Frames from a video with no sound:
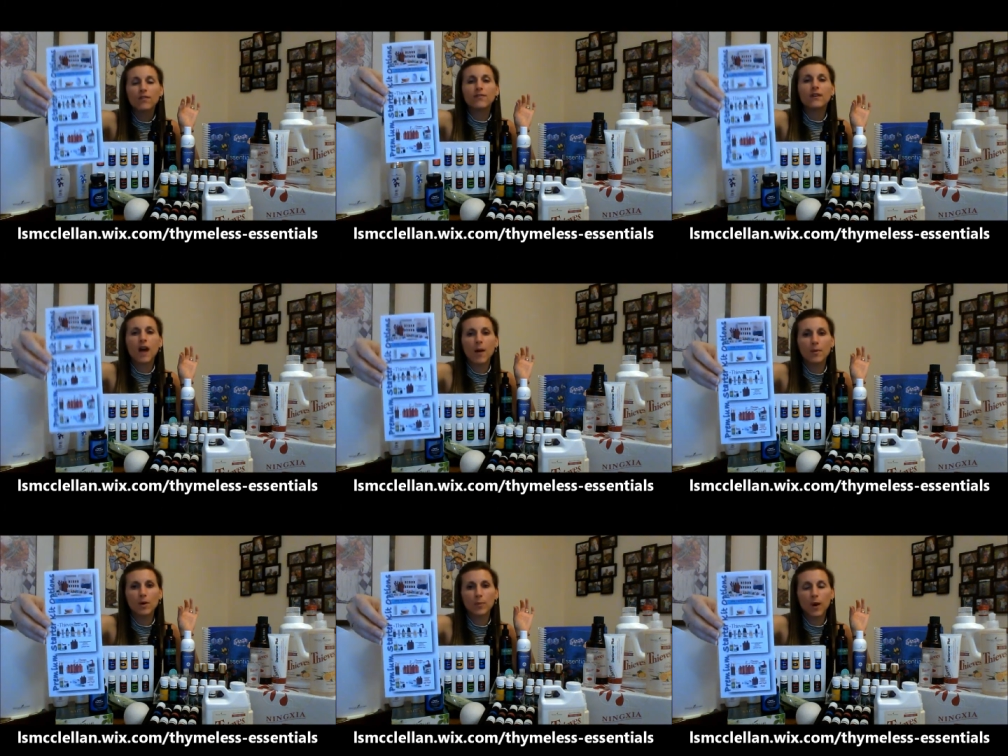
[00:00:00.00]

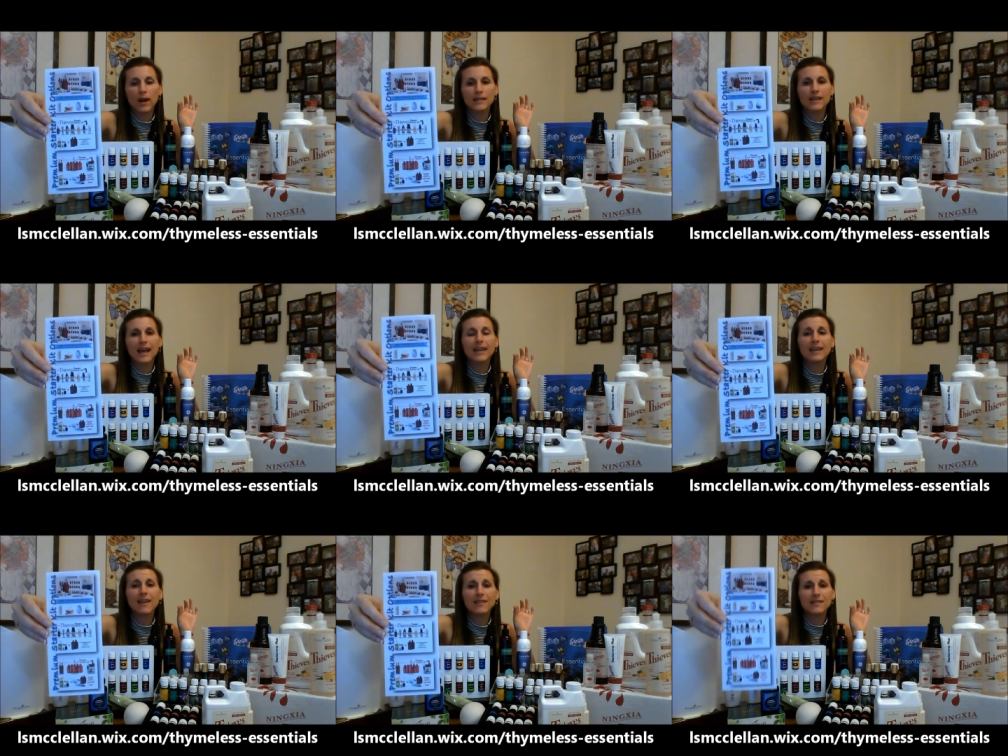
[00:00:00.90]
phenomenal products. I
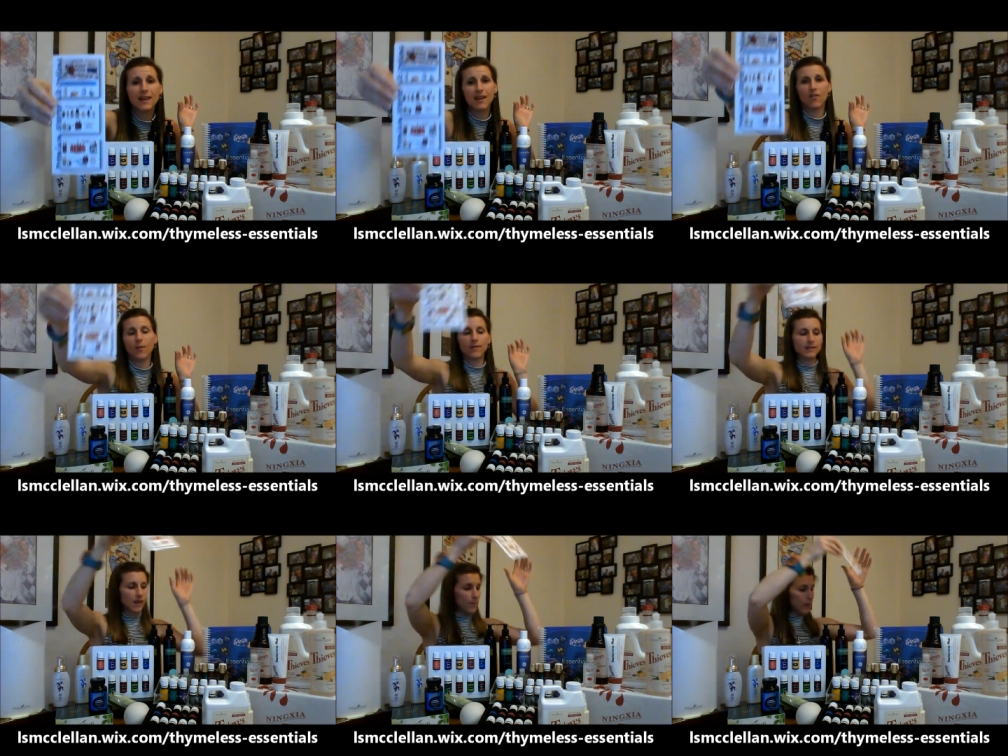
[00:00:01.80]
cannot say enough about
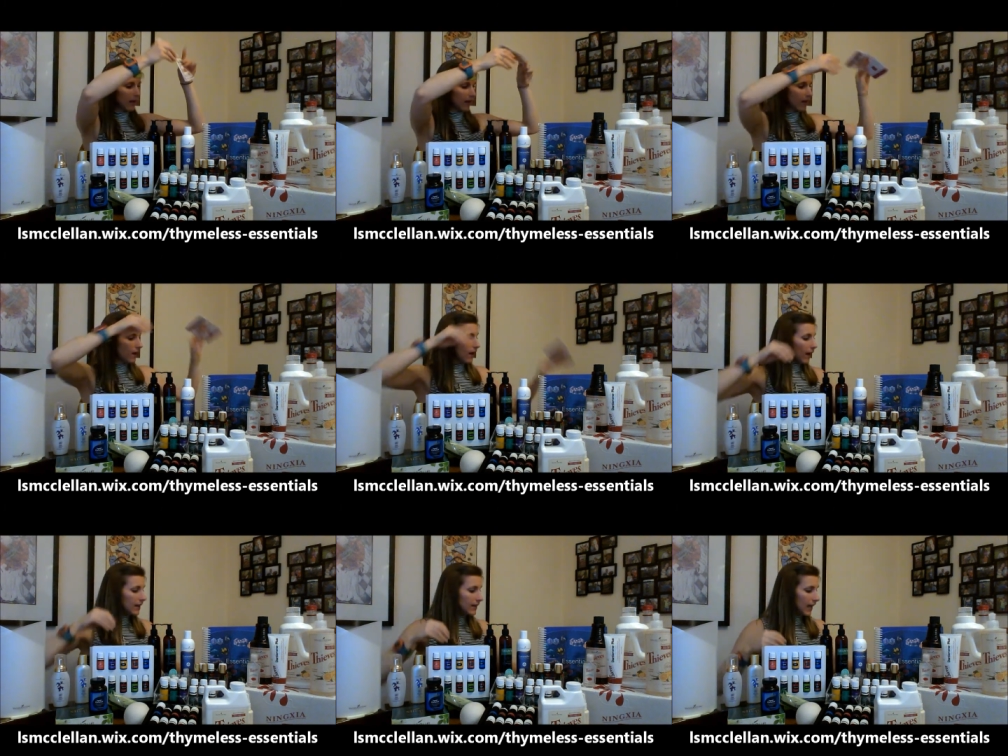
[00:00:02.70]
this company.
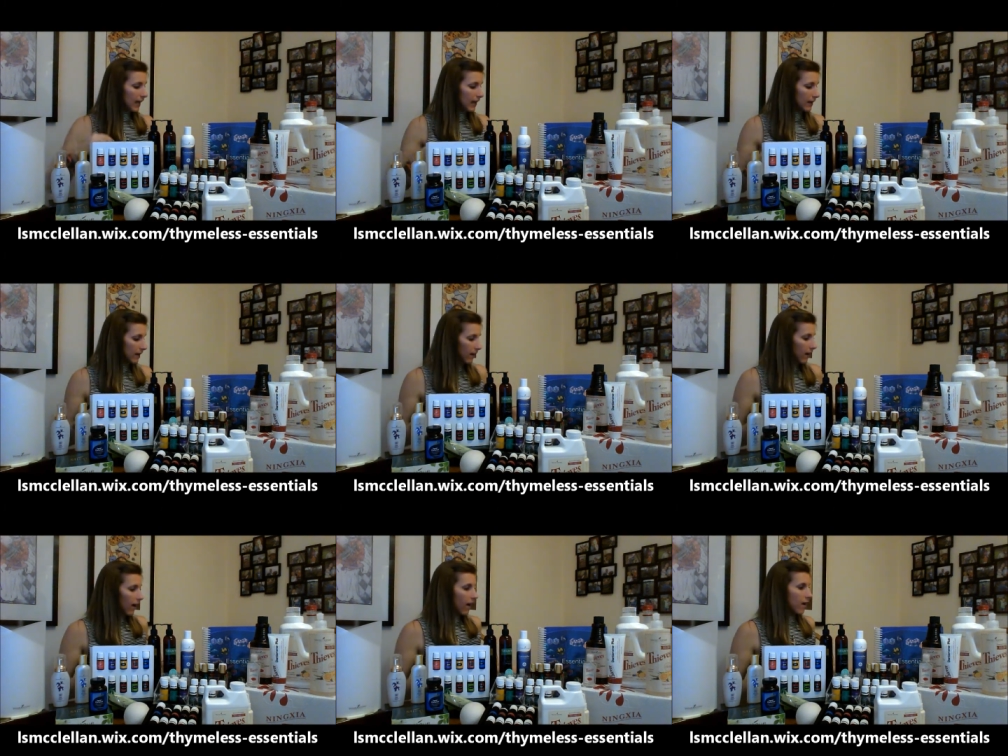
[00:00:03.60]
Again,
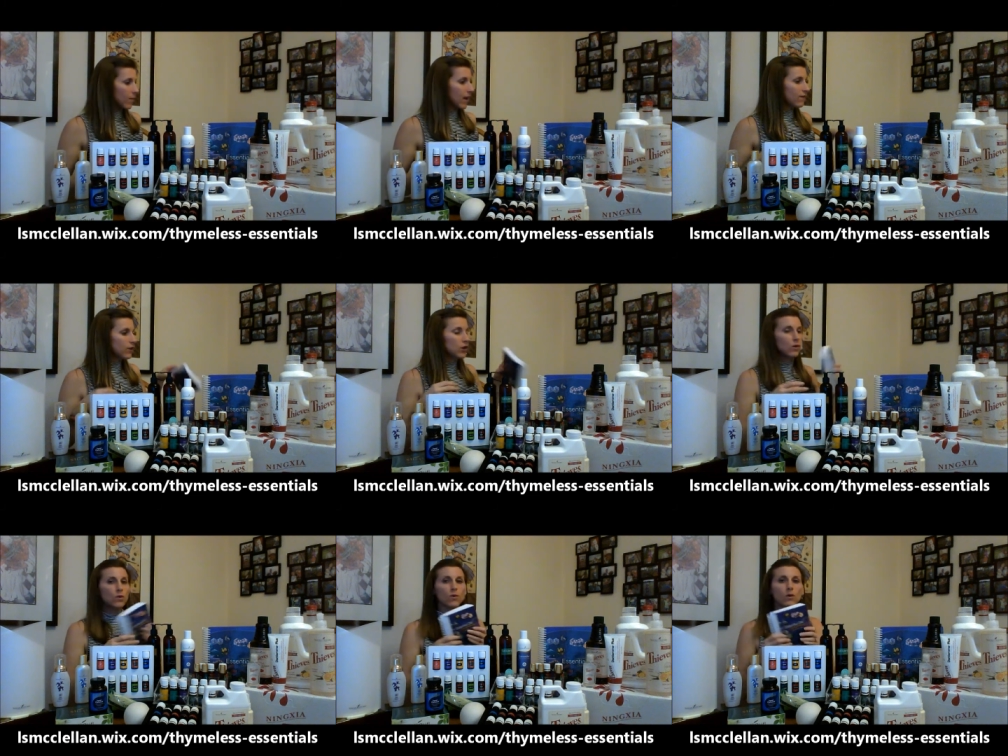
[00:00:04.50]
if
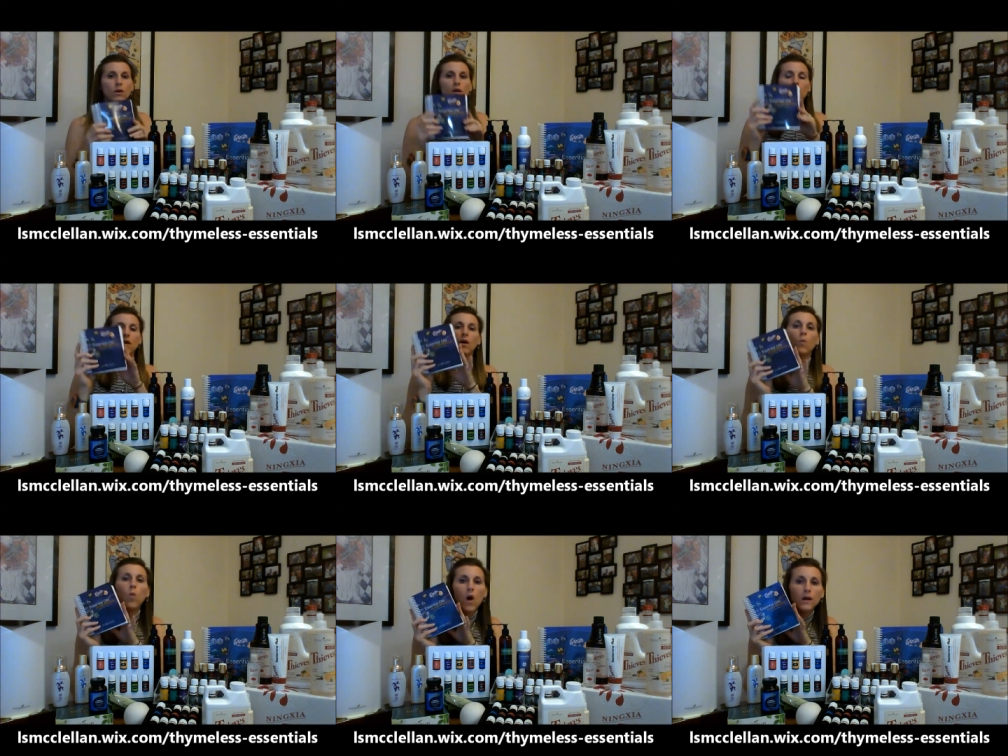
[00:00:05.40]
you
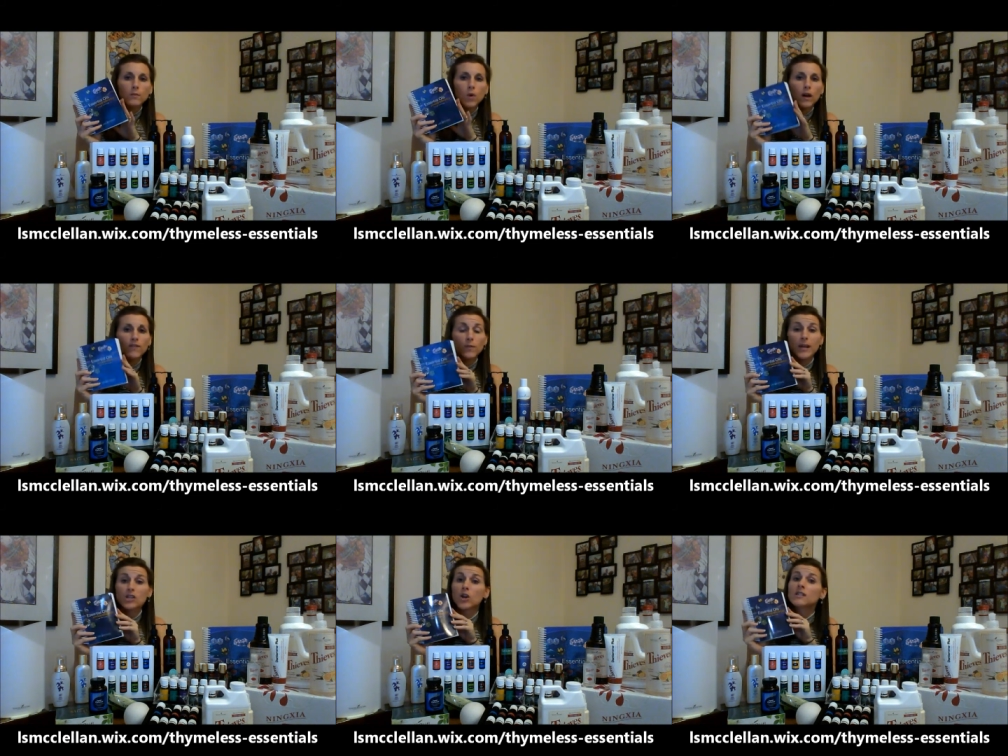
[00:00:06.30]
want more
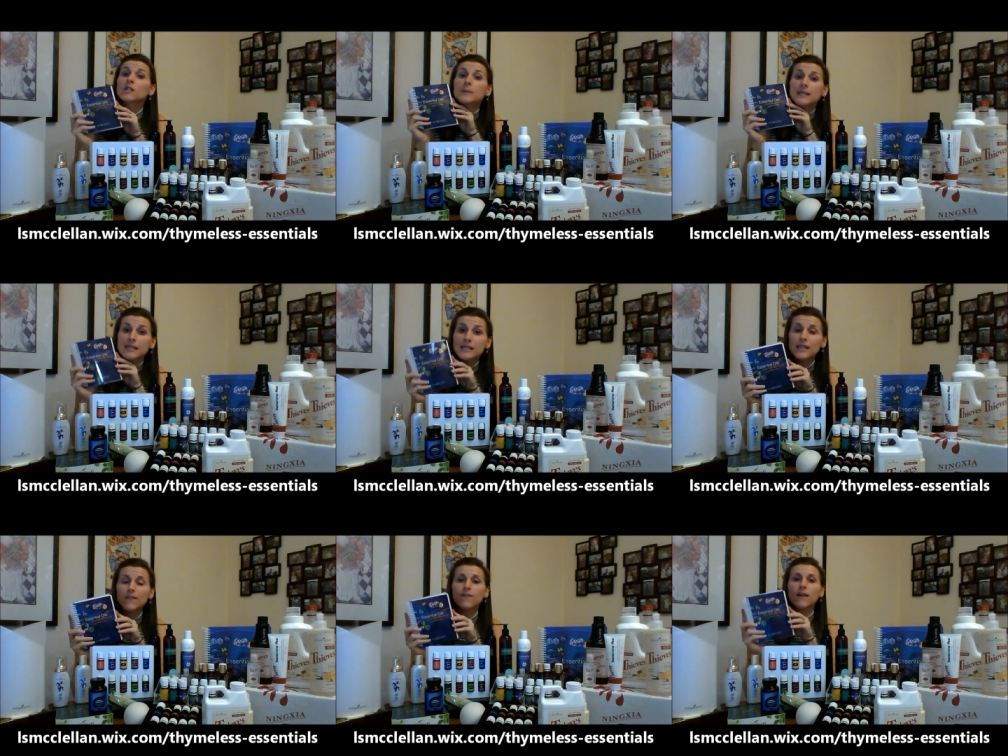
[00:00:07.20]
information on
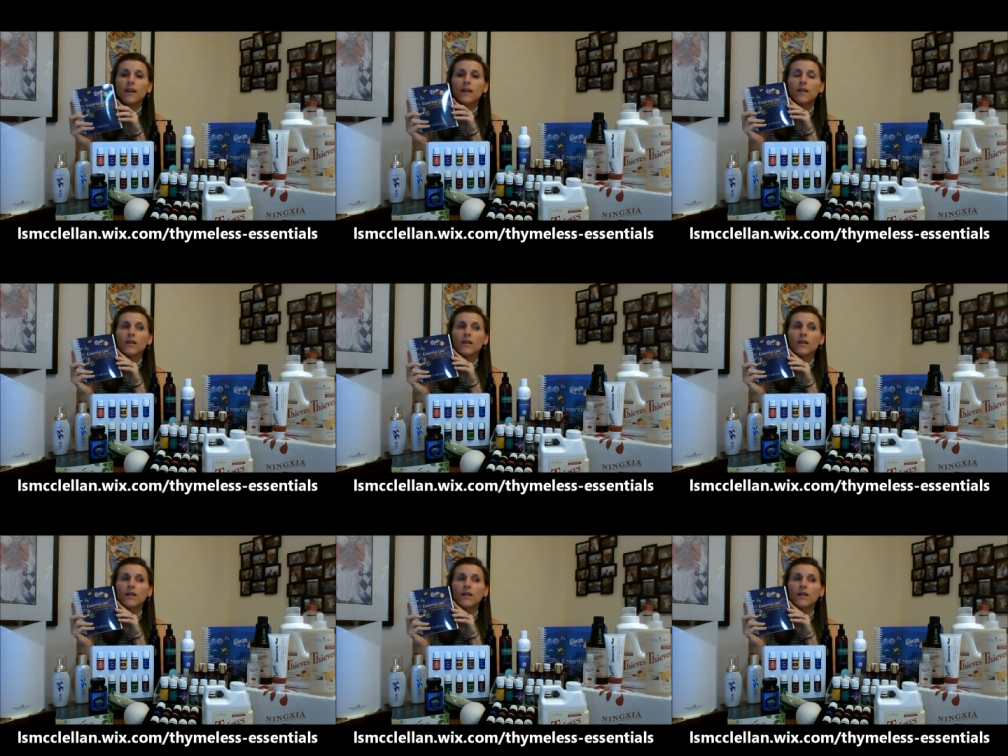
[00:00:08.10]
specific